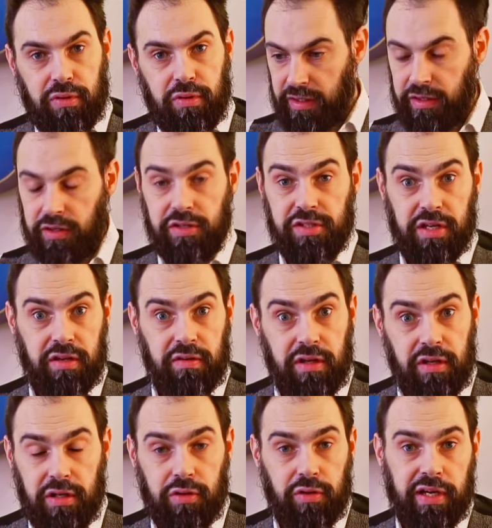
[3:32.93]
Because,
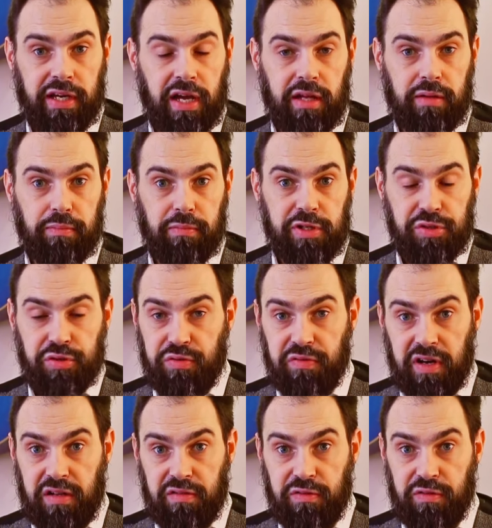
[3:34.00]
again,
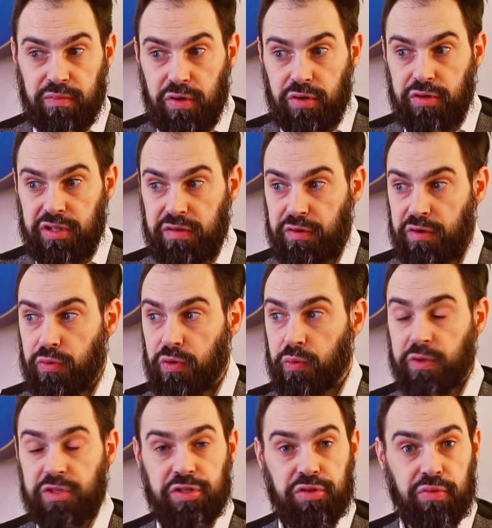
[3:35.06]
survival mode, everyone
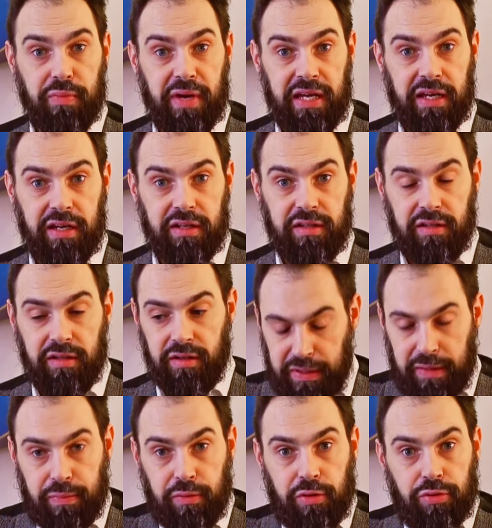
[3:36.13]
wants to make it.
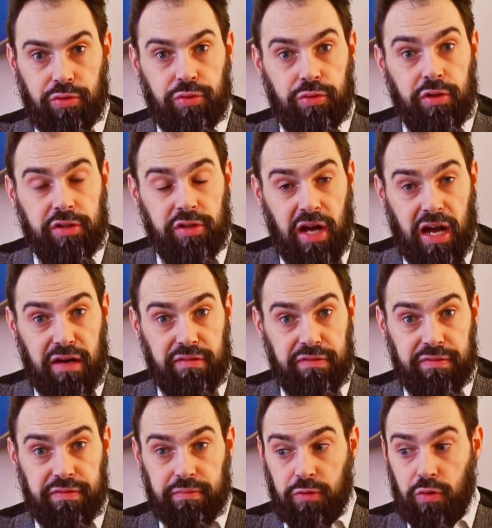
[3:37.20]
People do not
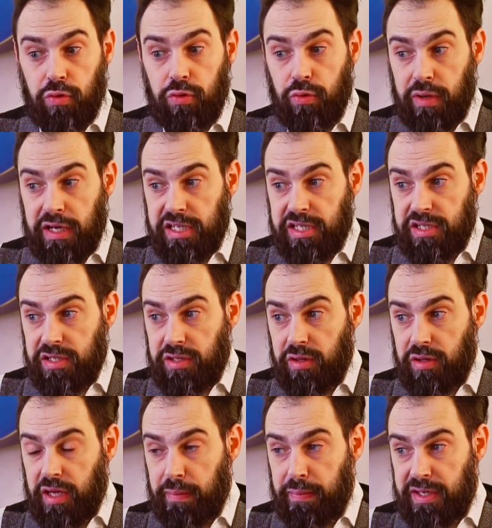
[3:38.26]
have always the
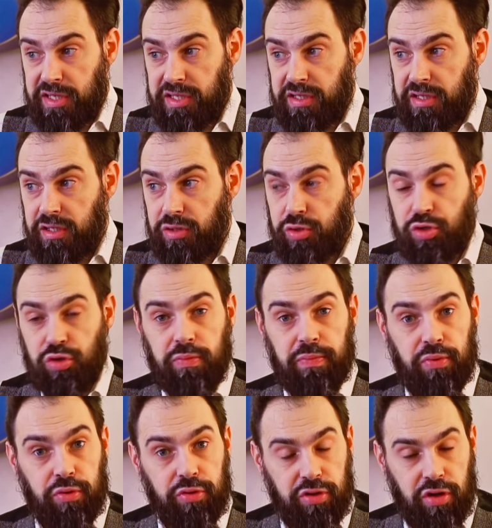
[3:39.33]
capacity to
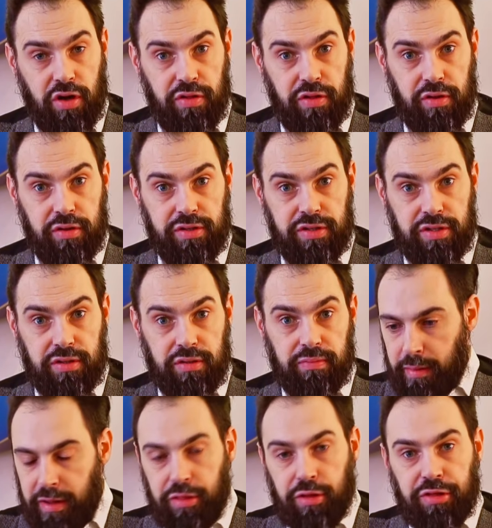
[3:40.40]
support others.
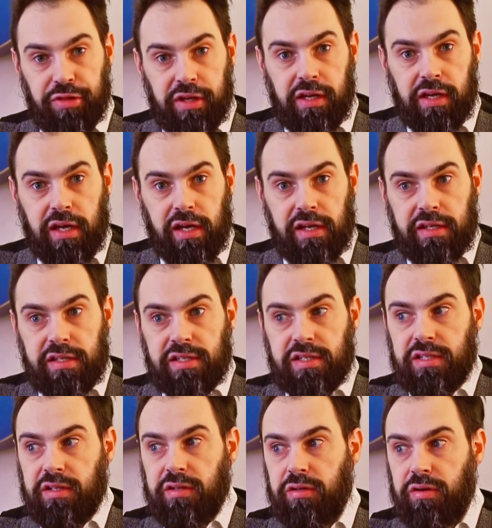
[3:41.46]
But the thing
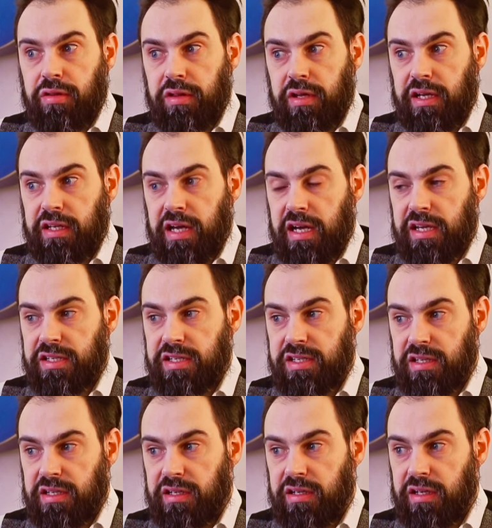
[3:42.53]
is,
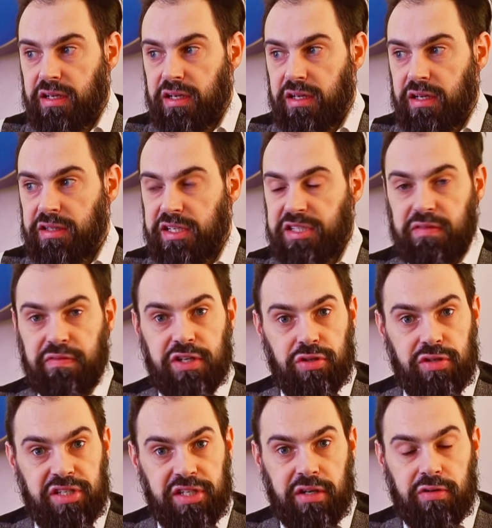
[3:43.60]
it is a
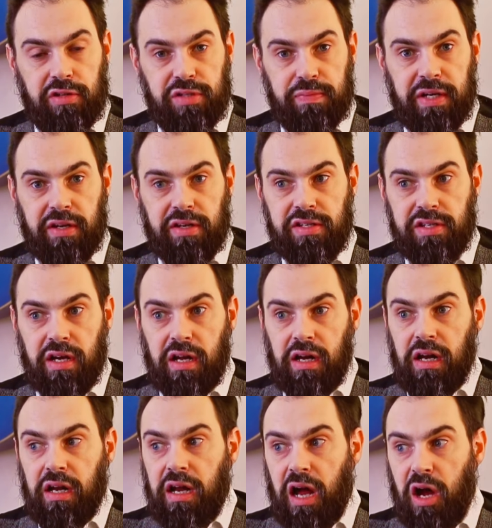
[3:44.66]
vicious circle, because
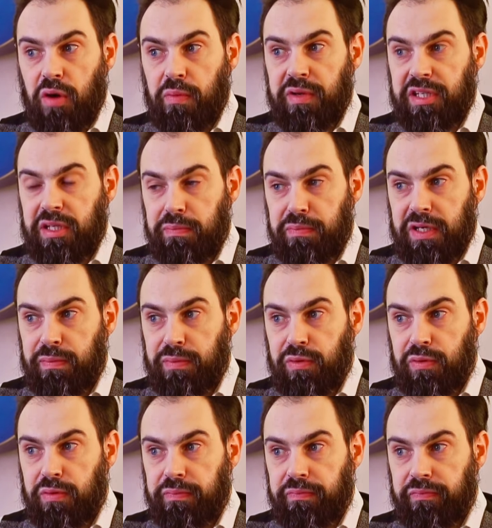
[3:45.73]
how many
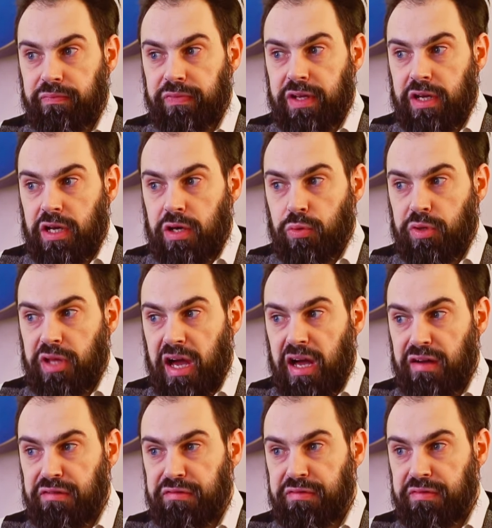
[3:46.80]
people would
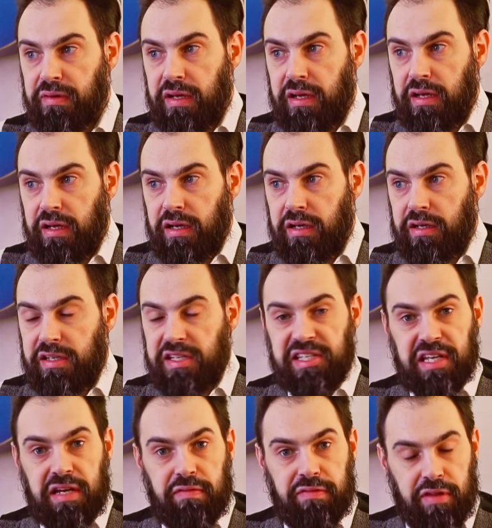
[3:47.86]
have
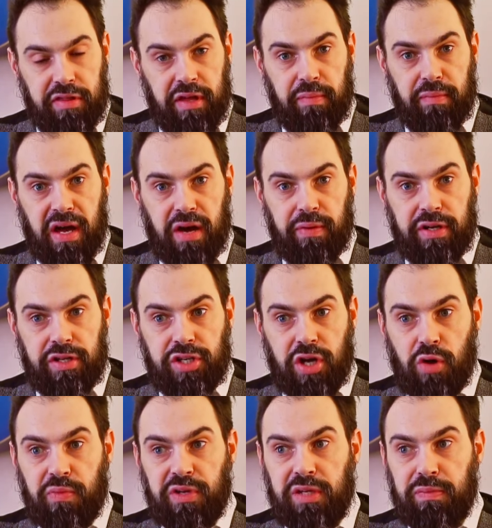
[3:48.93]
saved their marriage? How
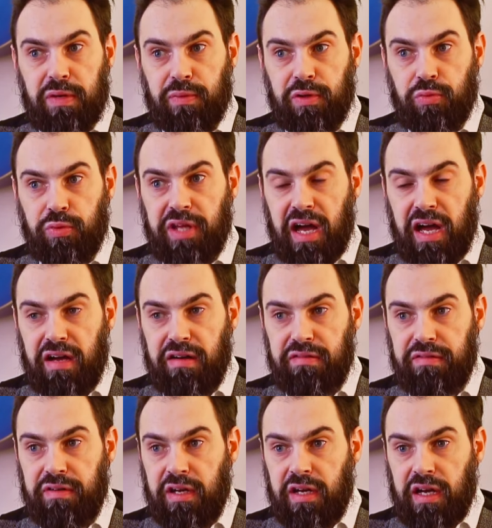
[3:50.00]
many people would
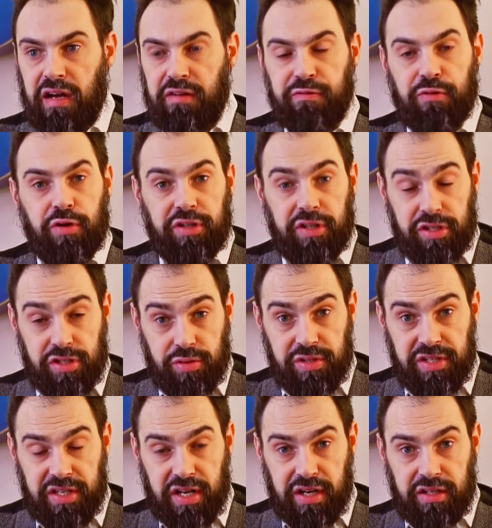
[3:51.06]
have avoided
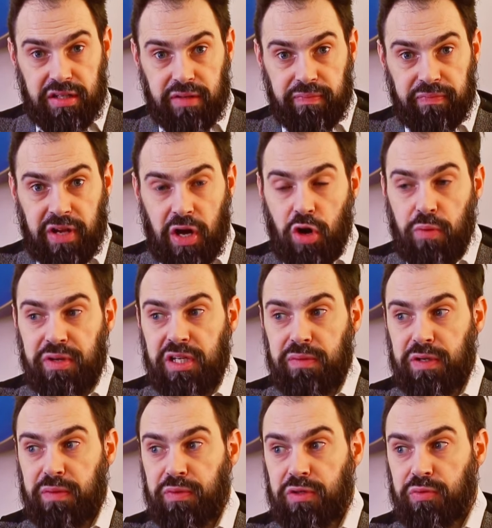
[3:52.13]
suicide? How many
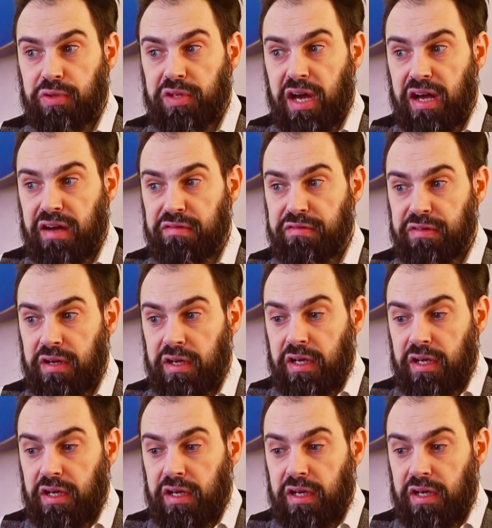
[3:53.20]
people would have